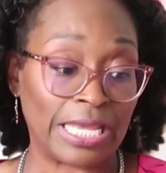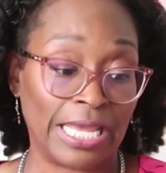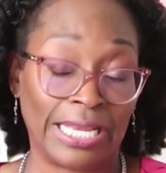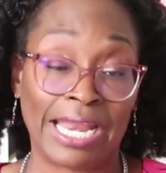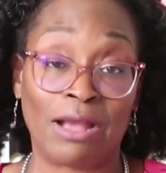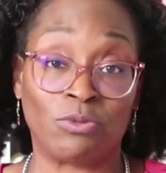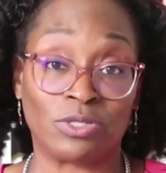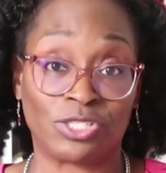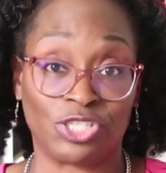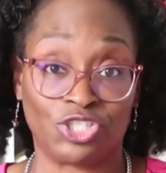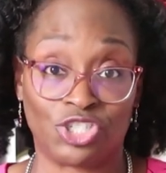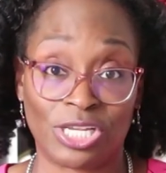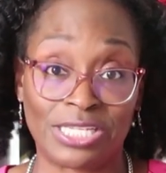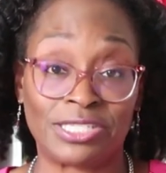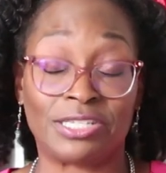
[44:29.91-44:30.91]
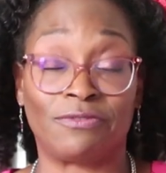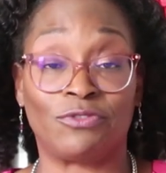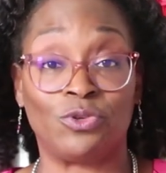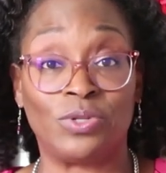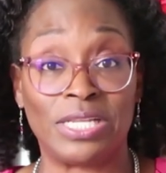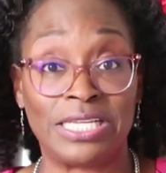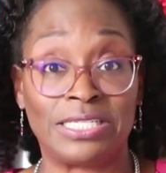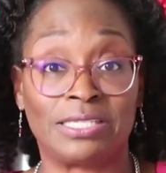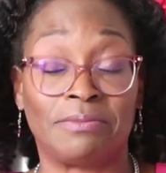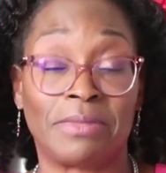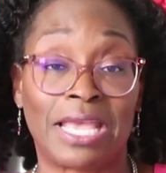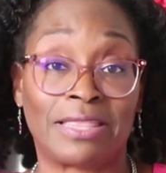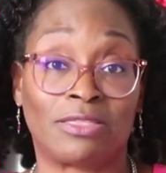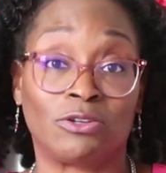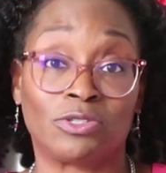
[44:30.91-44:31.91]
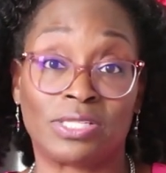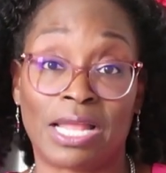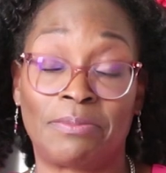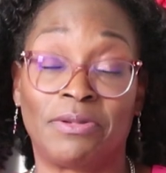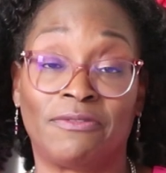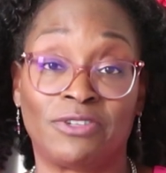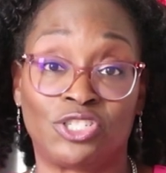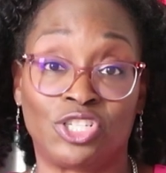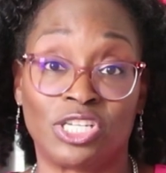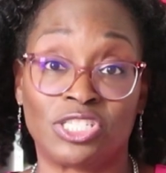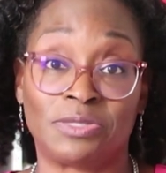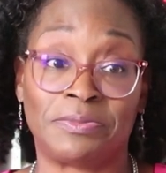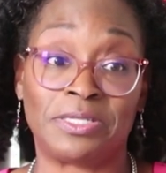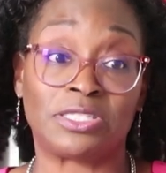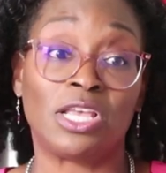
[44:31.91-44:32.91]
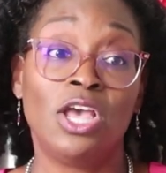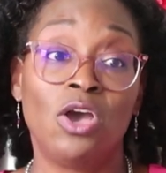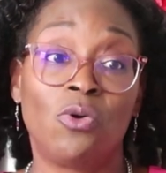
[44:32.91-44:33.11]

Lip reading: and I would suggest if you need to make those type of adjustments